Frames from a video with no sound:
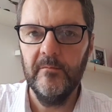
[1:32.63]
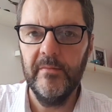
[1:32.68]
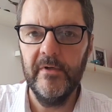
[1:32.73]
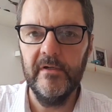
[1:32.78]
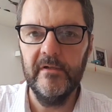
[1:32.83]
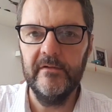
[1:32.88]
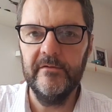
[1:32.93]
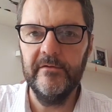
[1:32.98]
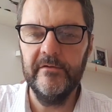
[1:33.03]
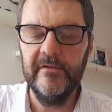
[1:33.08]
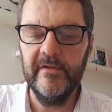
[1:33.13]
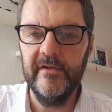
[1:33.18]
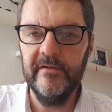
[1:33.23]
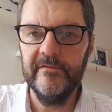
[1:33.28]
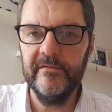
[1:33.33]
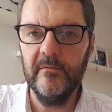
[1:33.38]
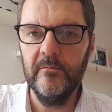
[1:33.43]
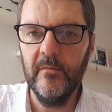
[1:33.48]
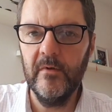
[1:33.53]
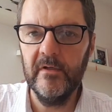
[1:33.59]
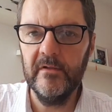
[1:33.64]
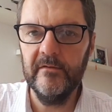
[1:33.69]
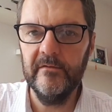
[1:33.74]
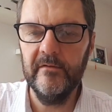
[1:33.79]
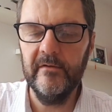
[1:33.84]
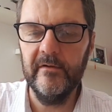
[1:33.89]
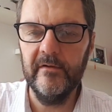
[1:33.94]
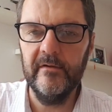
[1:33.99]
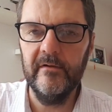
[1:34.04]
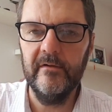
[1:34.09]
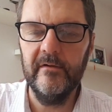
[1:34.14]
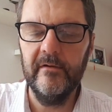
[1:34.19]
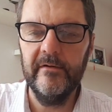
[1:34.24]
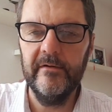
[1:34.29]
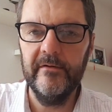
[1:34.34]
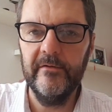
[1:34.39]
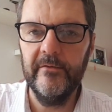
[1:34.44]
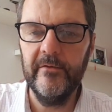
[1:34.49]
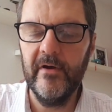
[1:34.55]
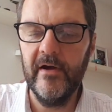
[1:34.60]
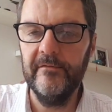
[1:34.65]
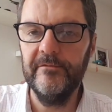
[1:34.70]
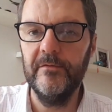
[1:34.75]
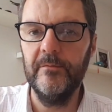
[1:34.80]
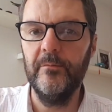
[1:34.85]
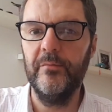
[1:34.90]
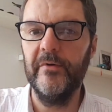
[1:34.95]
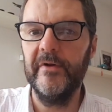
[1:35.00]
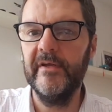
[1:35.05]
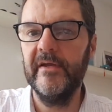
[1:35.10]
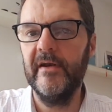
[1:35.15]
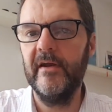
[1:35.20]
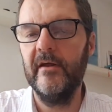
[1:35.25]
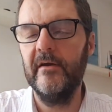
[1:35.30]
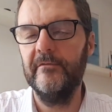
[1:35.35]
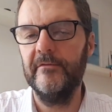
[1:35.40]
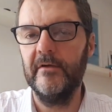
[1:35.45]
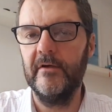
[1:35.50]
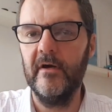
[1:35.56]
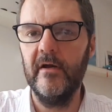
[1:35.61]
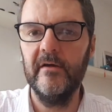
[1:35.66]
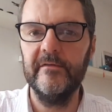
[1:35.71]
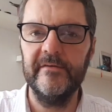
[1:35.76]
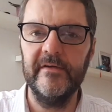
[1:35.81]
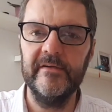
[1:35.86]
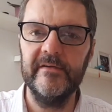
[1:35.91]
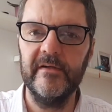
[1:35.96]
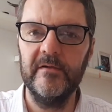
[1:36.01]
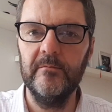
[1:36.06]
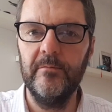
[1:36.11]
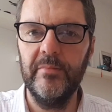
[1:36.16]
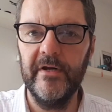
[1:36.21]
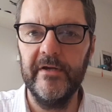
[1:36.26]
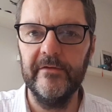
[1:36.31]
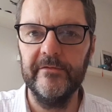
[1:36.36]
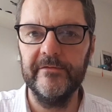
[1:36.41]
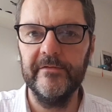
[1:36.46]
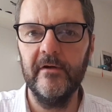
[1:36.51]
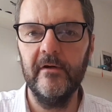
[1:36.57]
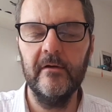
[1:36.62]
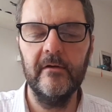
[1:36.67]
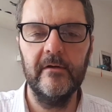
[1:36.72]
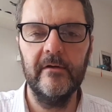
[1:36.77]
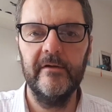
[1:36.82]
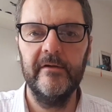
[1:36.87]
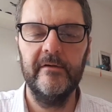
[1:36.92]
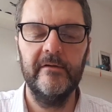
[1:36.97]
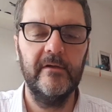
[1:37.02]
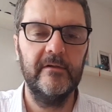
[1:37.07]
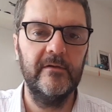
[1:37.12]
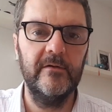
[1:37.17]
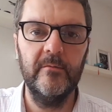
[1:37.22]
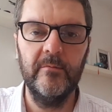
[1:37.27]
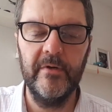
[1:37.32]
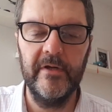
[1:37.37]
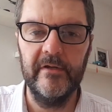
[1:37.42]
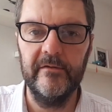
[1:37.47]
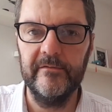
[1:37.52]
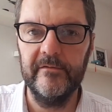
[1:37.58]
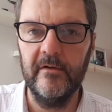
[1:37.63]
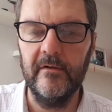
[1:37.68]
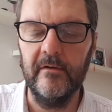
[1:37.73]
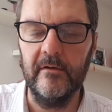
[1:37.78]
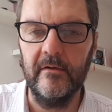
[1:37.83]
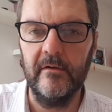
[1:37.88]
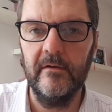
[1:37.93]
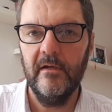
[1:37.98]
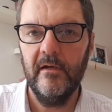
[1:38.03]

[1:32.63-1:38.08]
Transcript: but today, someone, uh, you know, you have to bring it out of the closet and play a song, you're not going to play a song.